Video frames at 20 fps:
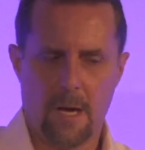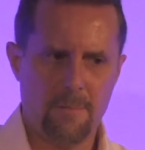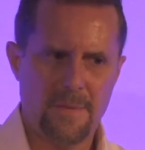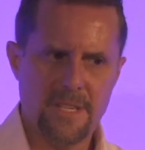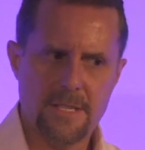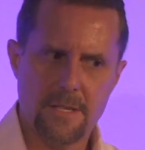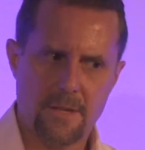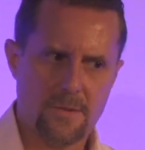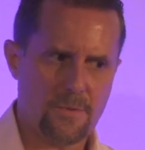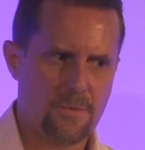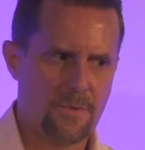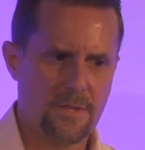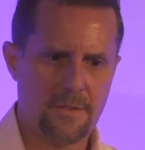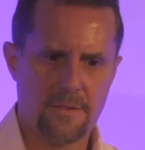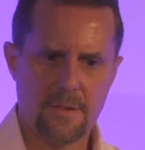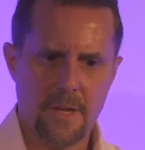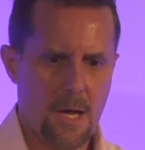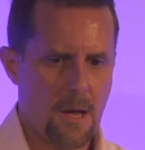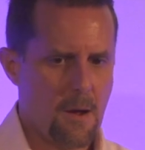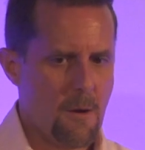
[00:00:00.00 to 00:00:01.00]
I'm in touch with
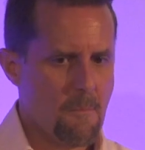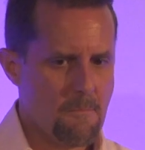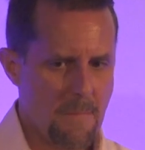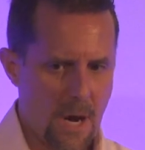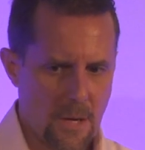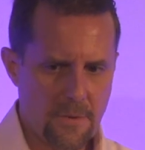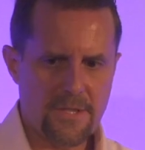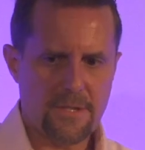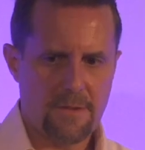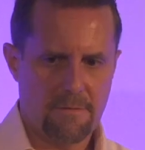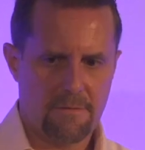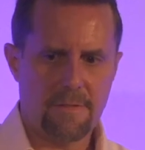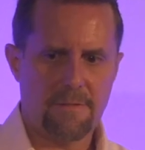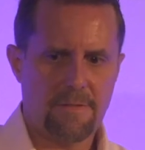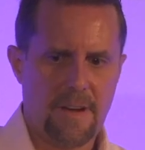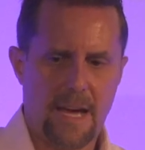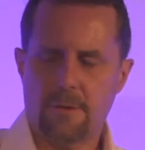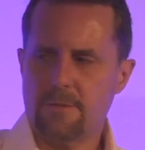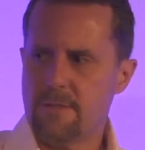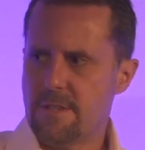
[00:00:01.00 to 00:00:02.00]
most of the
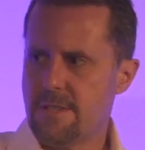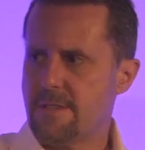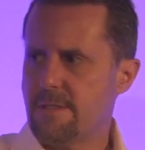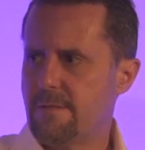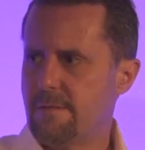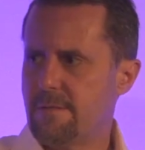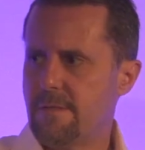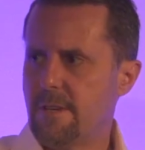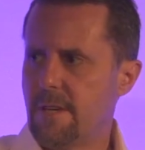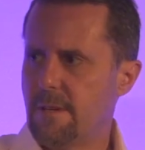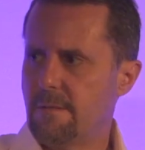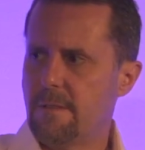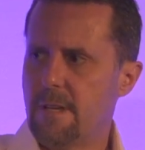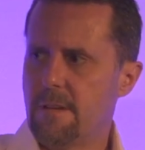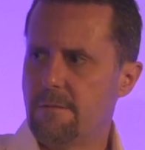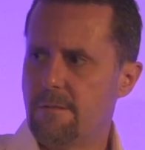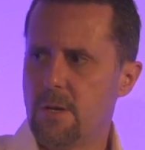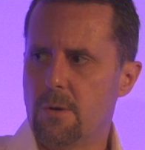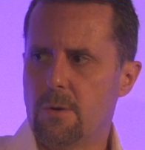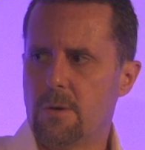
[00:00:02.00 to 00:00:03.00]
founders
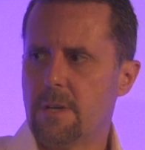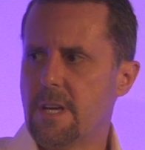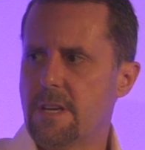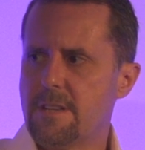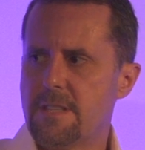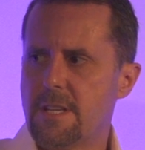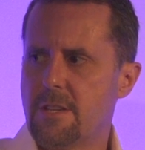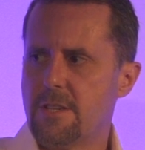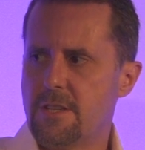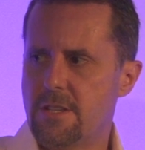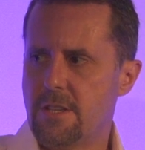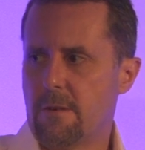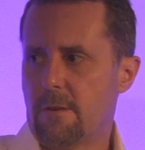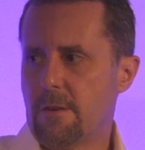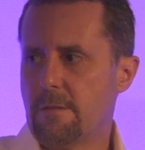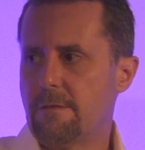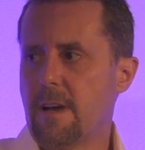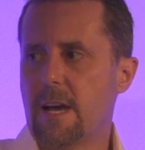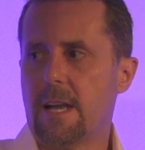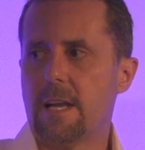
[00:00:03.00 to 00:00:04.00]
of the organisation
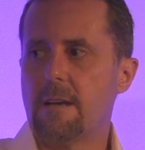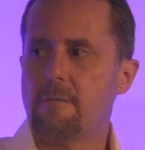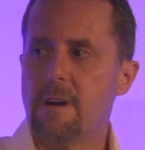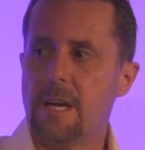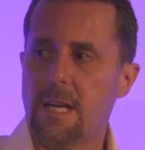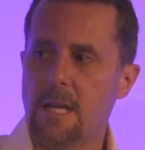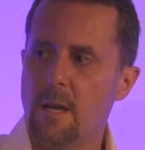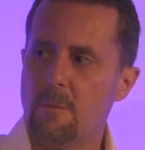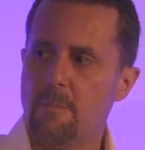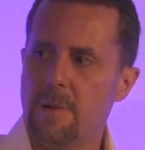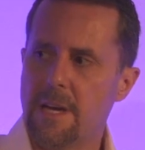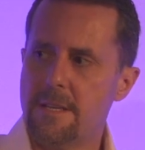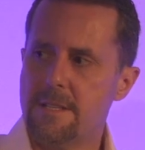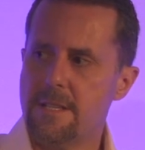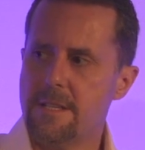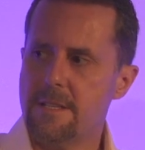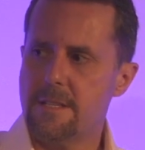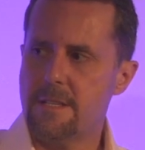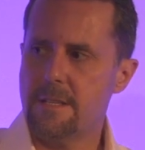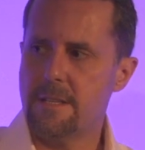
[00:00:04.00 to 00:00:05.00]
on a fairly regular
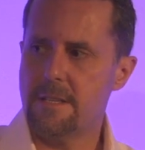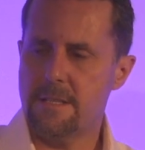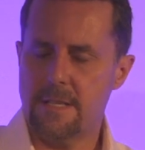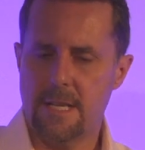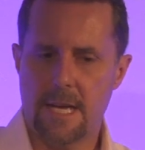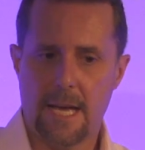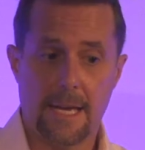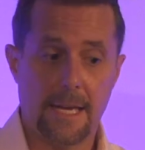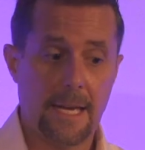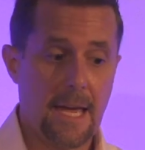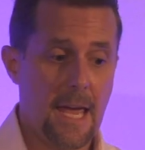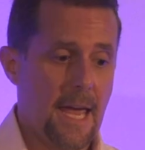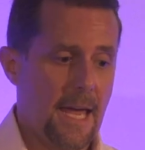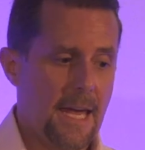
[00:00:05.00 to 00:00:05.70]
basis to this day.